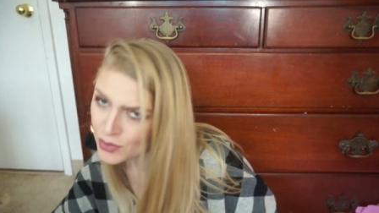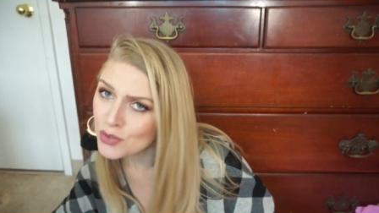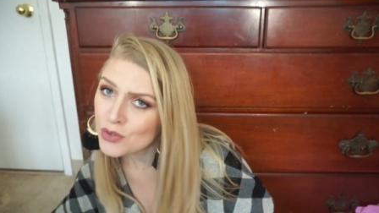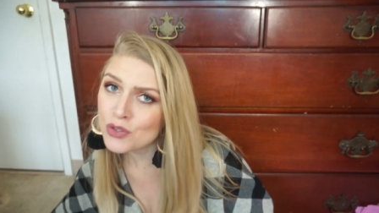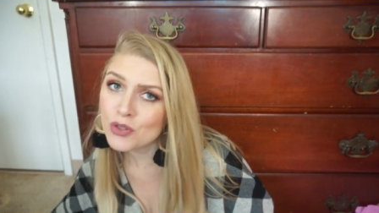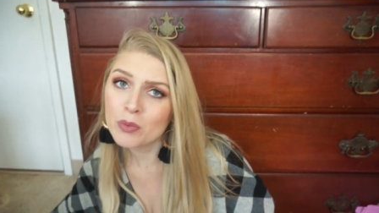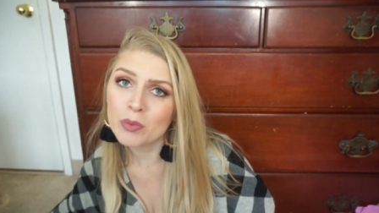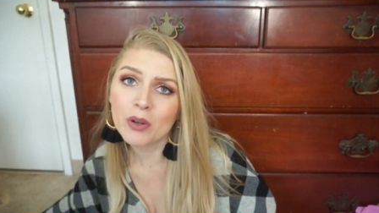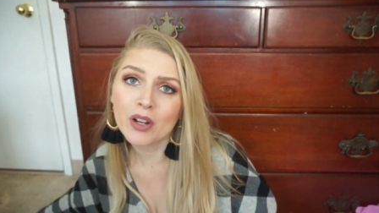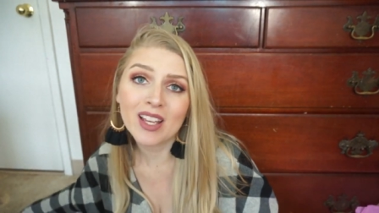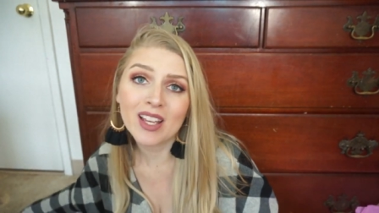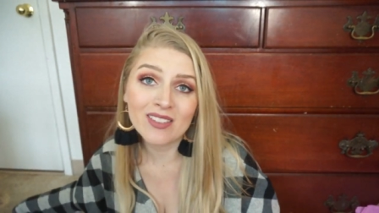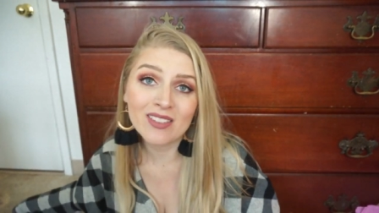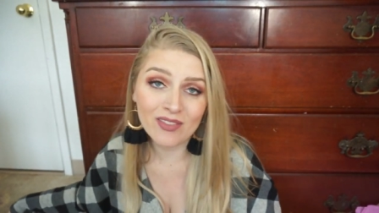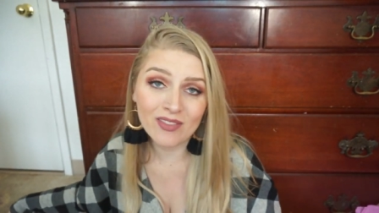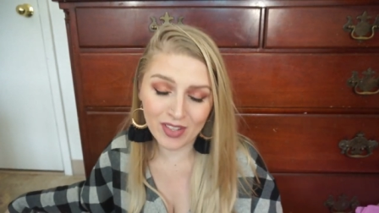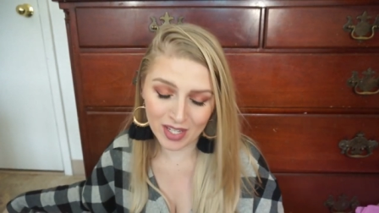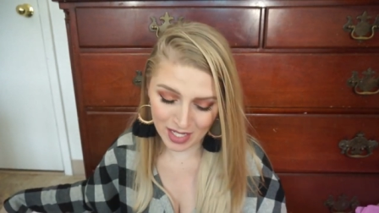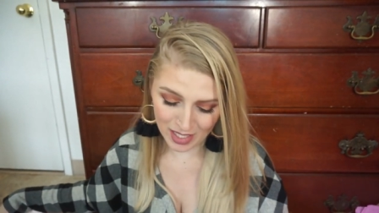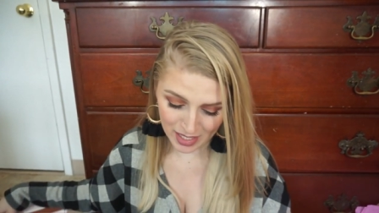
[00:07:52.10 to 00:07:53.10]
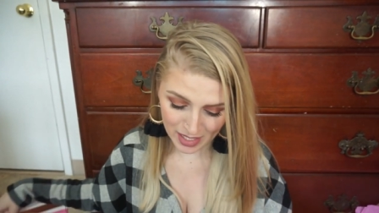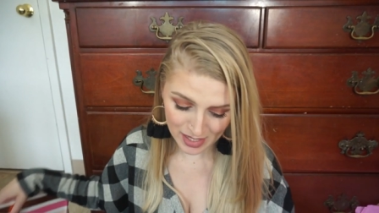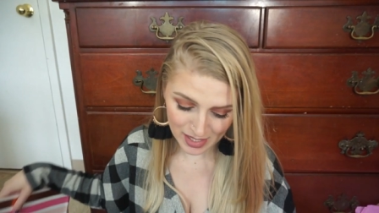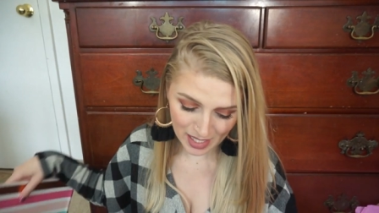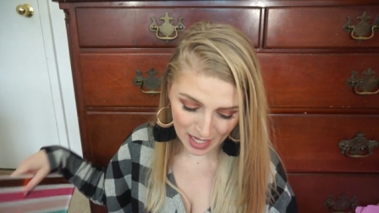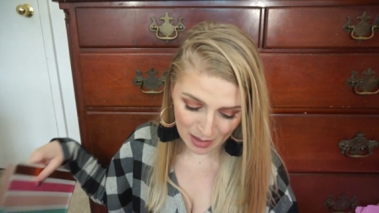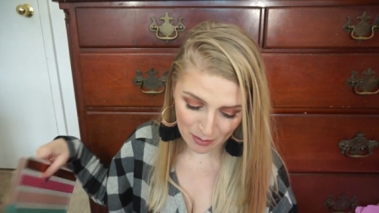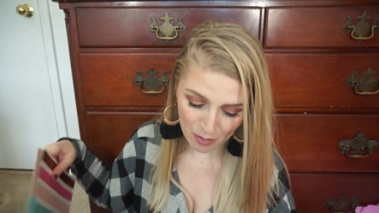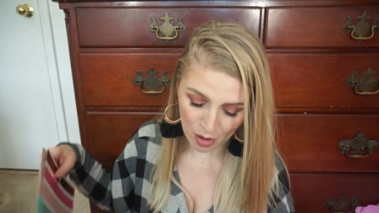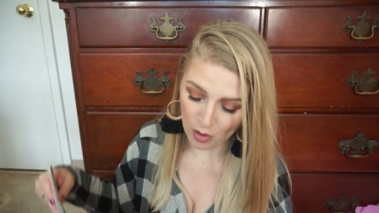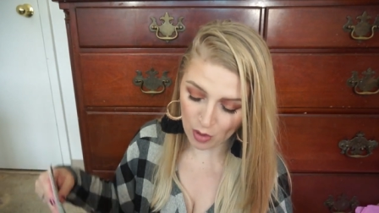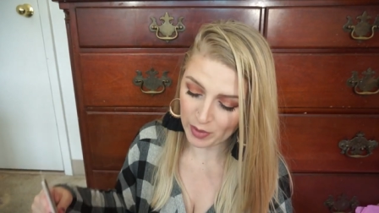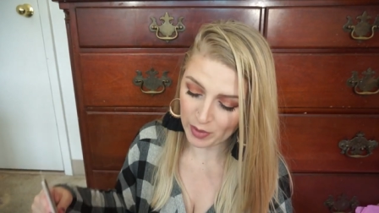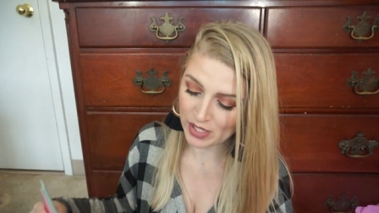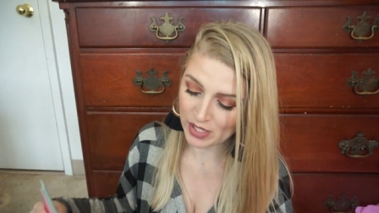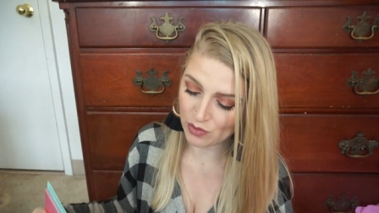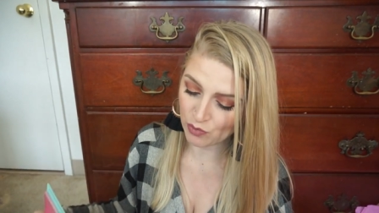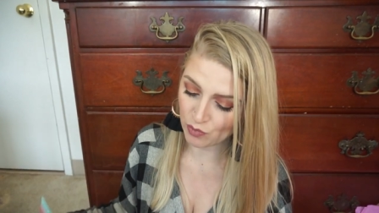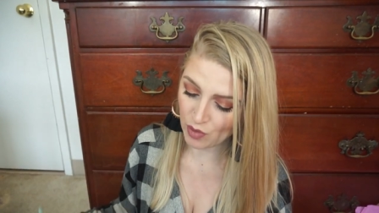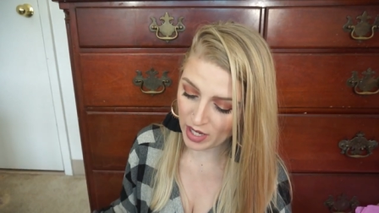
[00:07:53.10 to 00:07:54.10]
super convenient. I'm
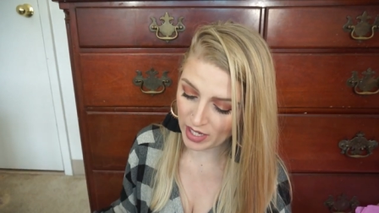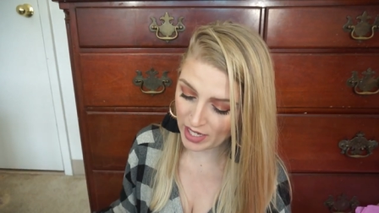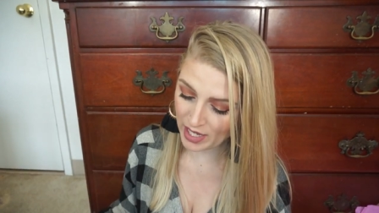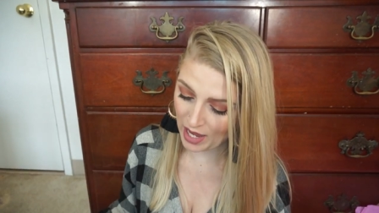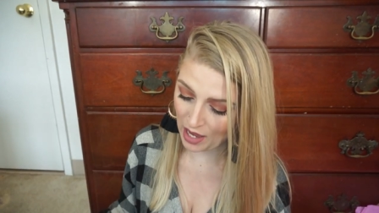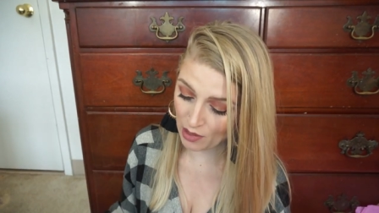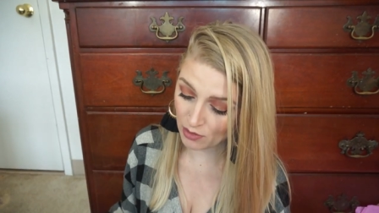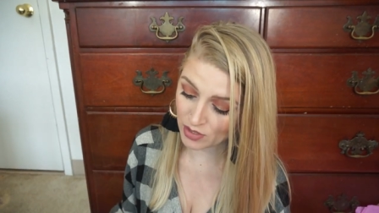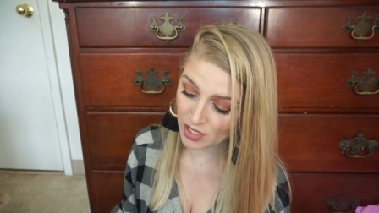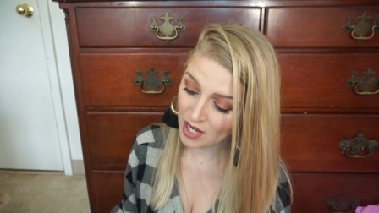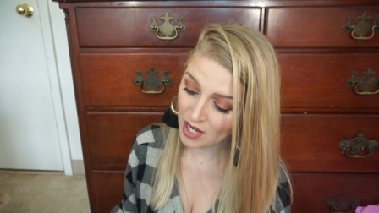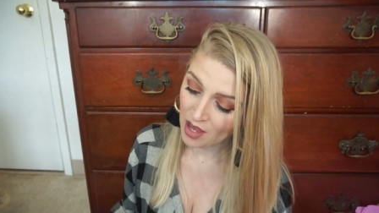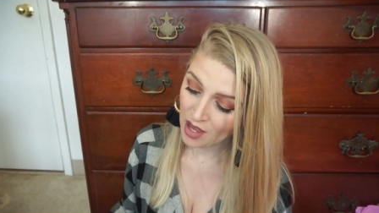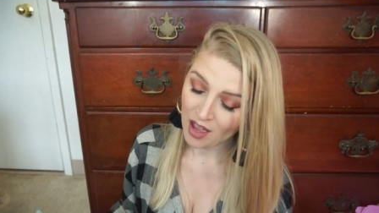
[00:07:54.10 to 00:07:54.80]
always running out